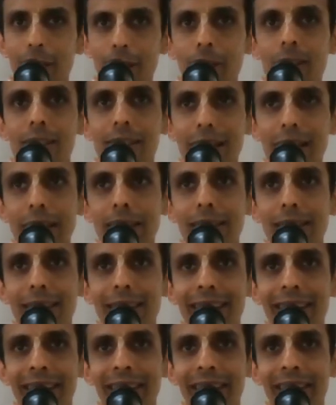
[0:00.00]
We all
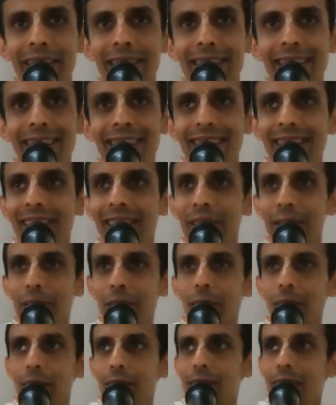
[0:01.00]
see.
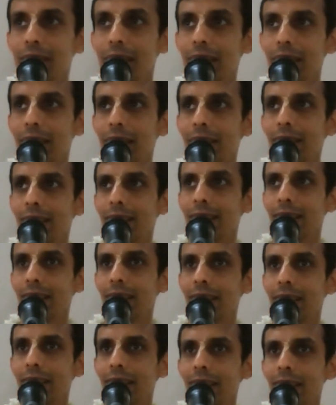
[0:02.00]
We all see.
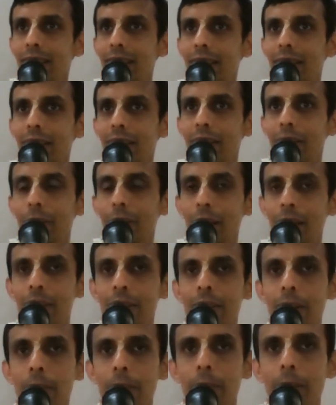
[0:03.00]
For
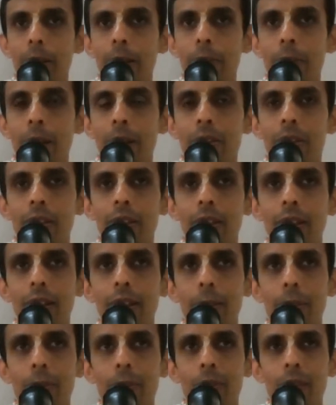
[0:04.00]
example, imagine
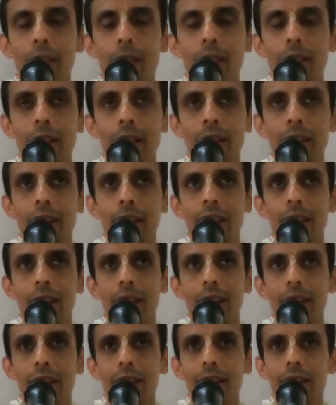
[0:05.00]

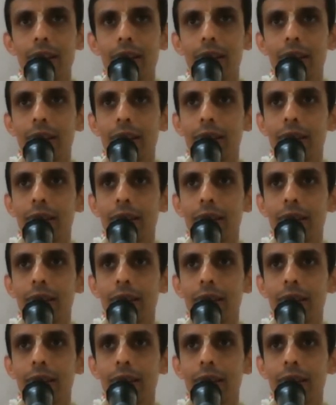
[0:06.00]
Indian